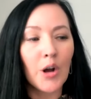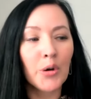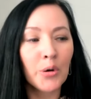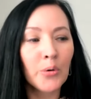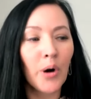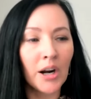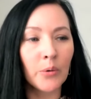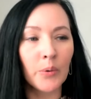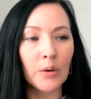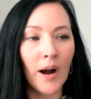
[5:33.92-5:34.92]
who
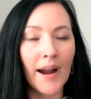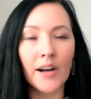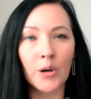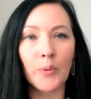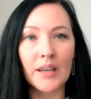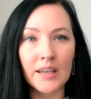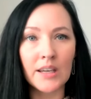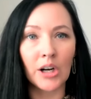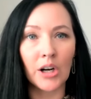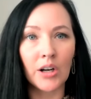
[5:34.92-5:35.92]
are we? Why are we
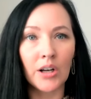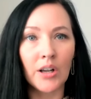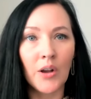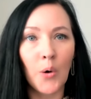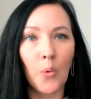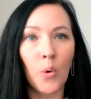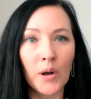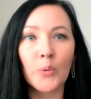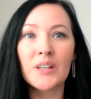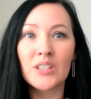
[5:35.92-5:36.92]
here?
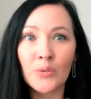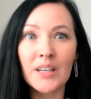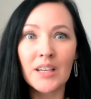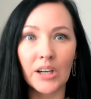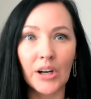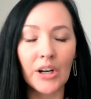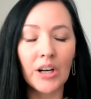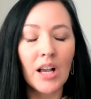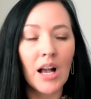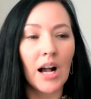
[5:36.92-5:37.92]
What are we doing here?
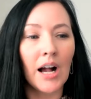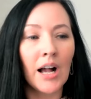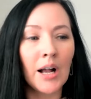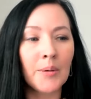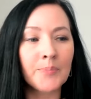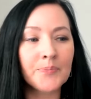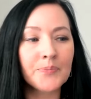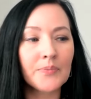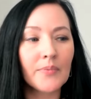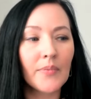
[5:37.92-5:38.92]

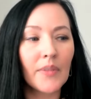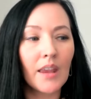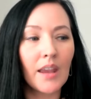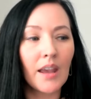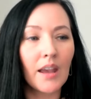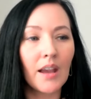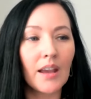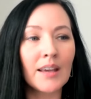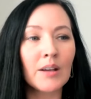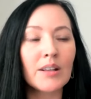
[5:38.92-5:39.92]
Um,
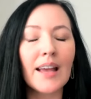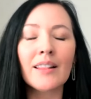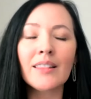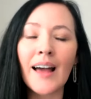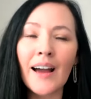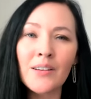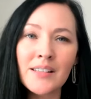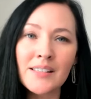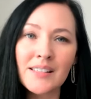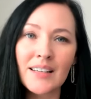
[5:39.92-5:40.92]
it allows
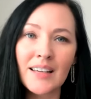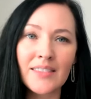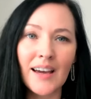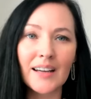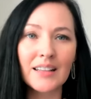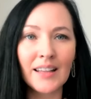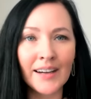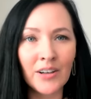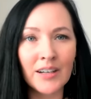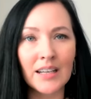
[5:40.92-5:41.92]
us to get that
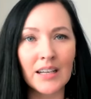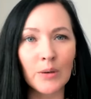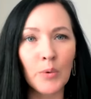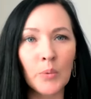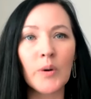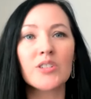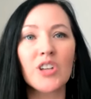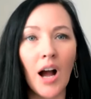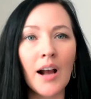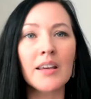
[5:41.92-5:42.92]
clarity when we're
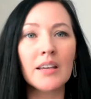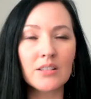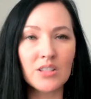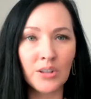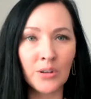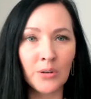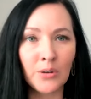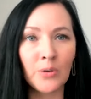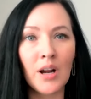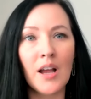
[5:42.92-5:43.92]
talking
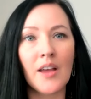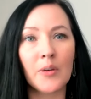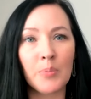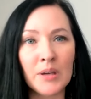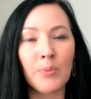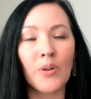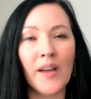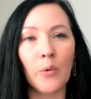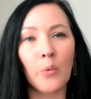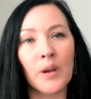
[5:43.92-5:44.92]
to the people
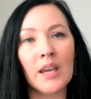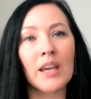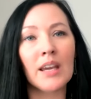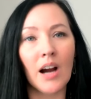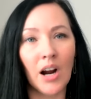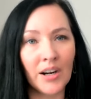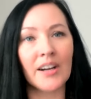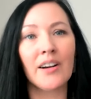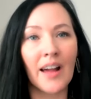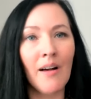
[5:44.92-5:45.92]
that we are
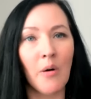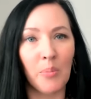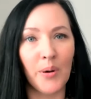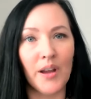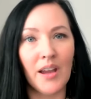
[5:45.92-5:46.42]
here to help